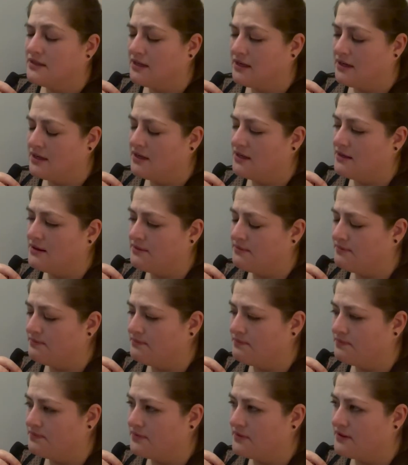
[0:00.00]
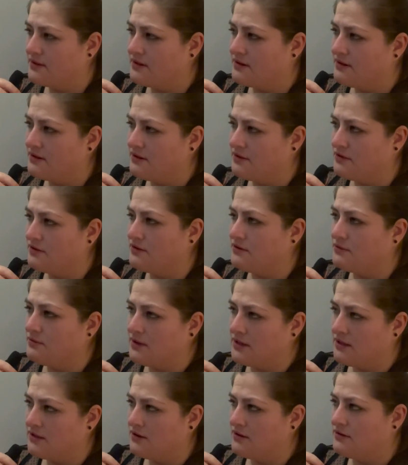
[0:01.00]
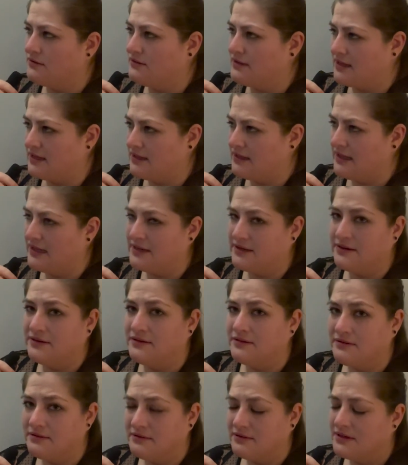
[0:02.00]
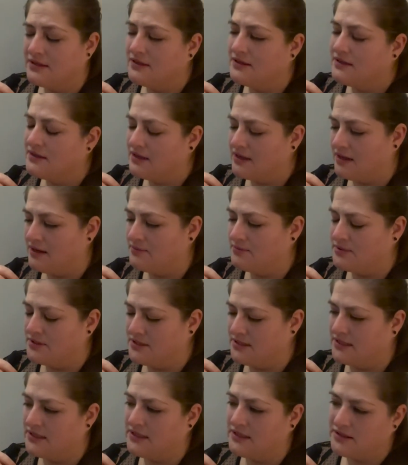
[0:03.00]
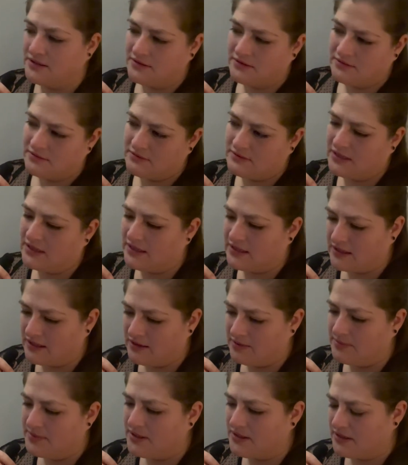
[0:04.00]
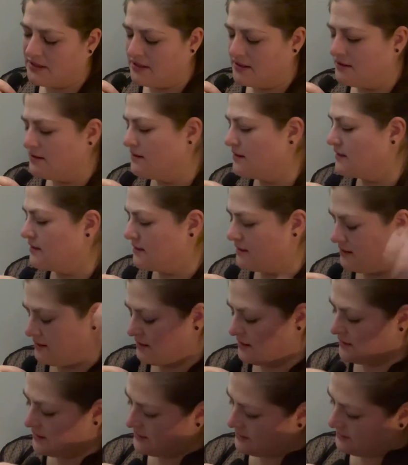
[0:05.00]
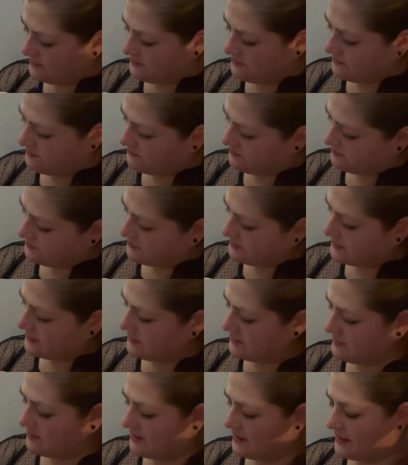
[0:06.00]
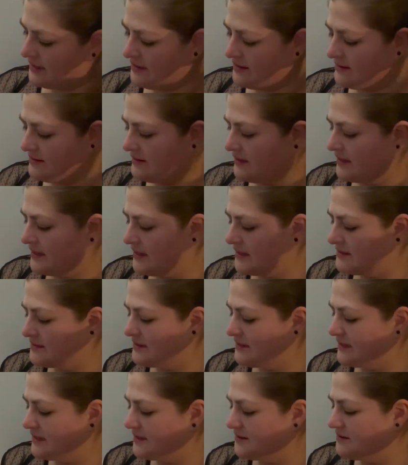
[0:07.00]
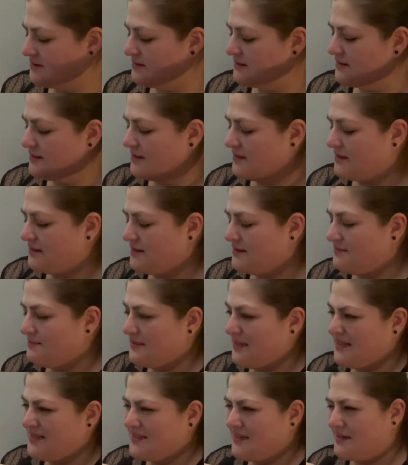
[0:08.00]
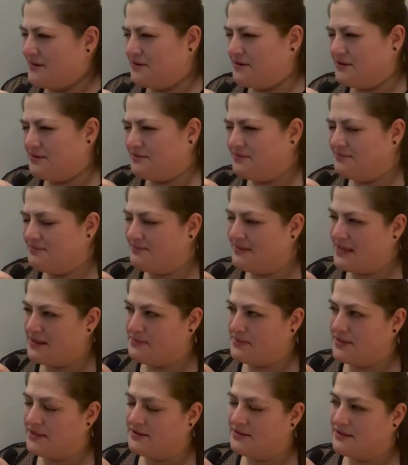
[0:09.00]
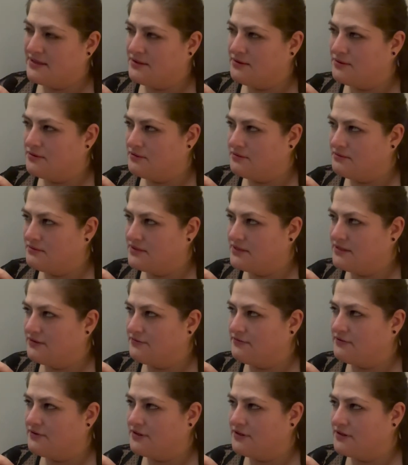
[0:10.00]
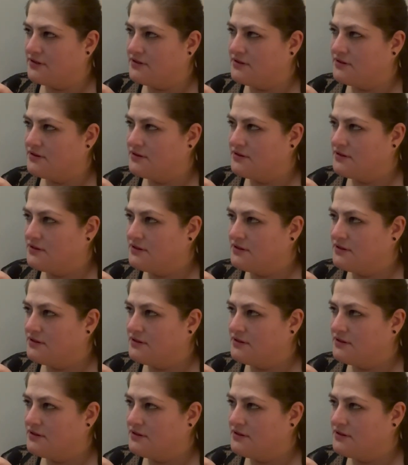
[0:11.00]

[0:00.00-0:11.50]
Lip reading: you know, quite a lot of that Latin, Brazilian element in, you know, and I guess, like, Pantera maybe is a little different,